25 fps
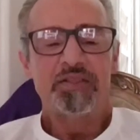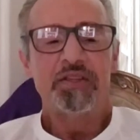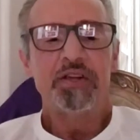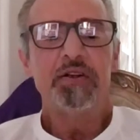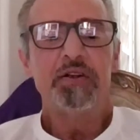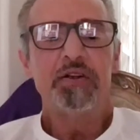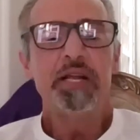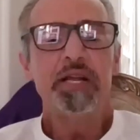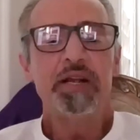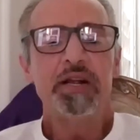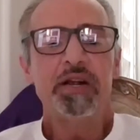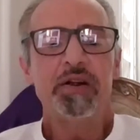
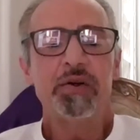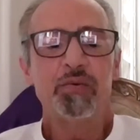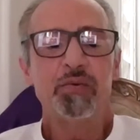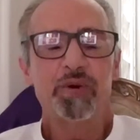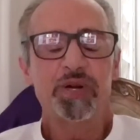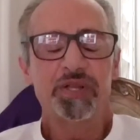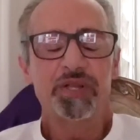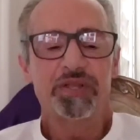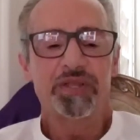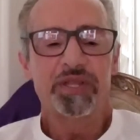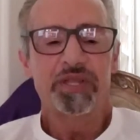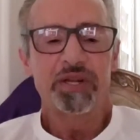they're here
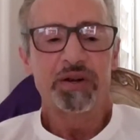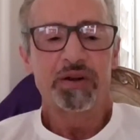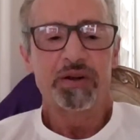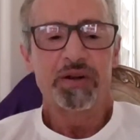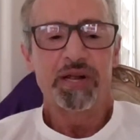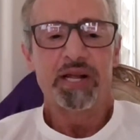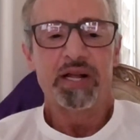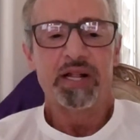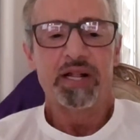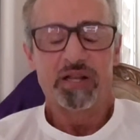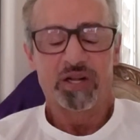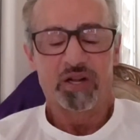with their
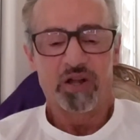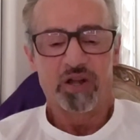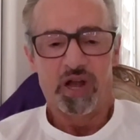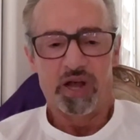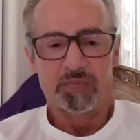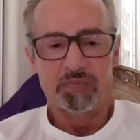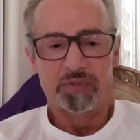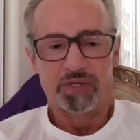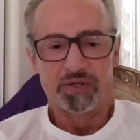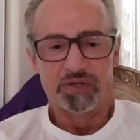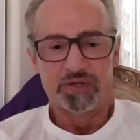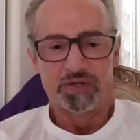
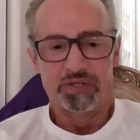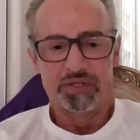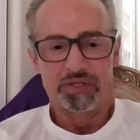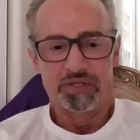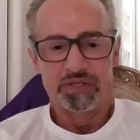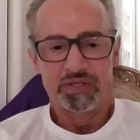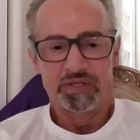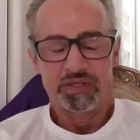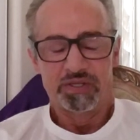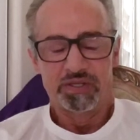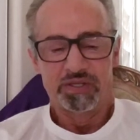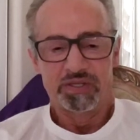
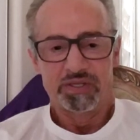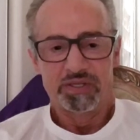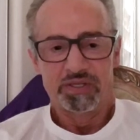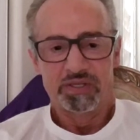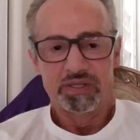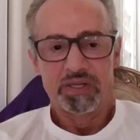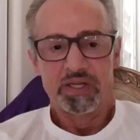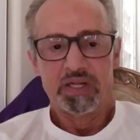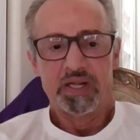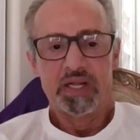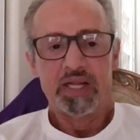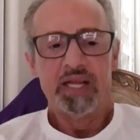helicopters
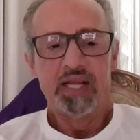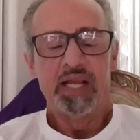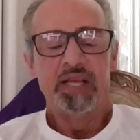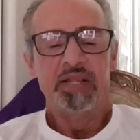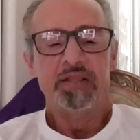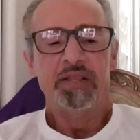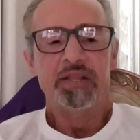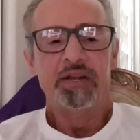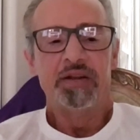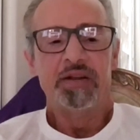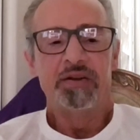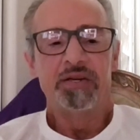
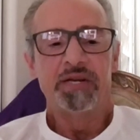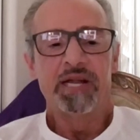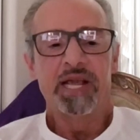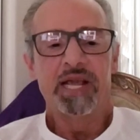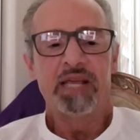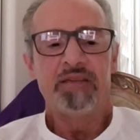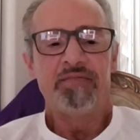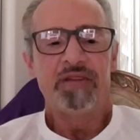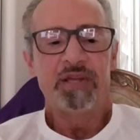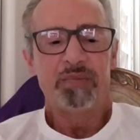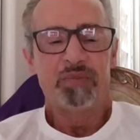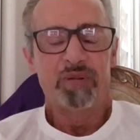and their
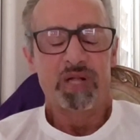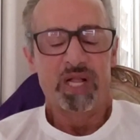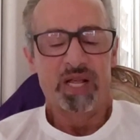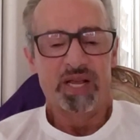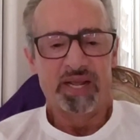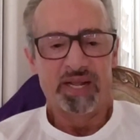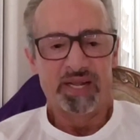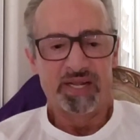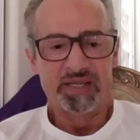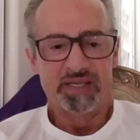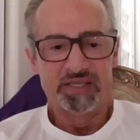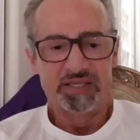Navy
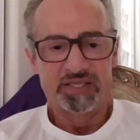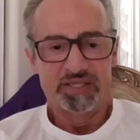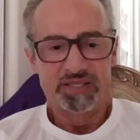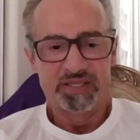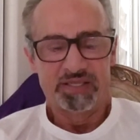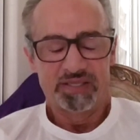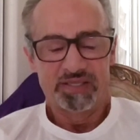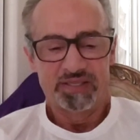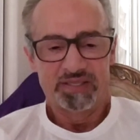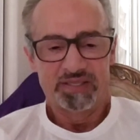planes.